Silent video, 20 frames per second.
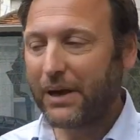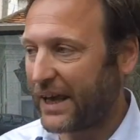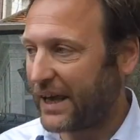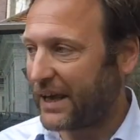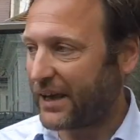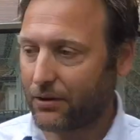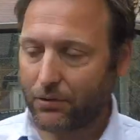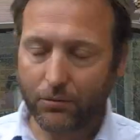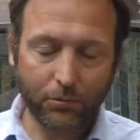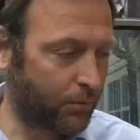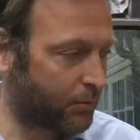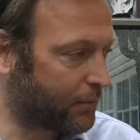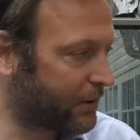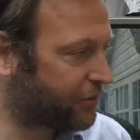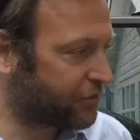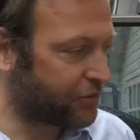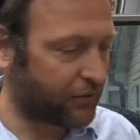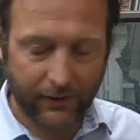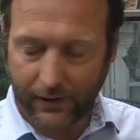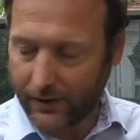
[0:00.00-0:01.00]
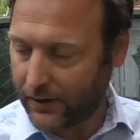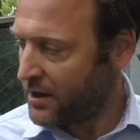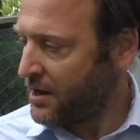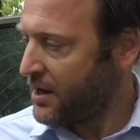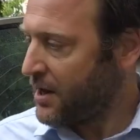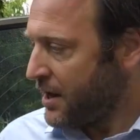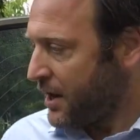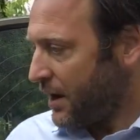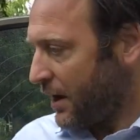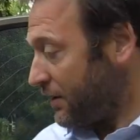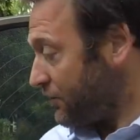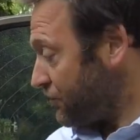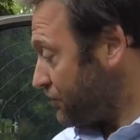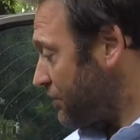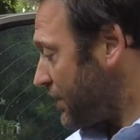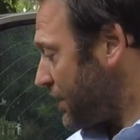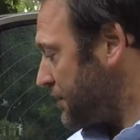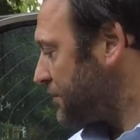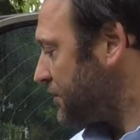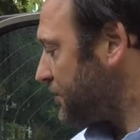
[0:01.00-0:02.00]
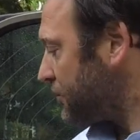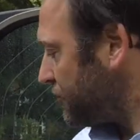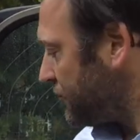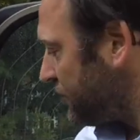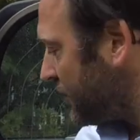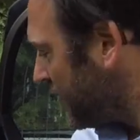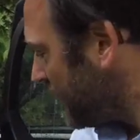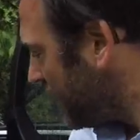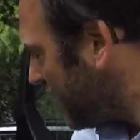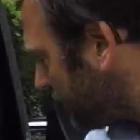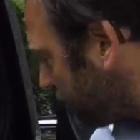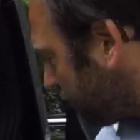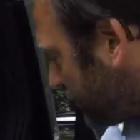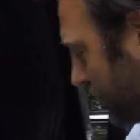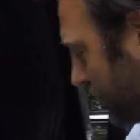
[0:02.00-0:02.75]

the dog cage. So this is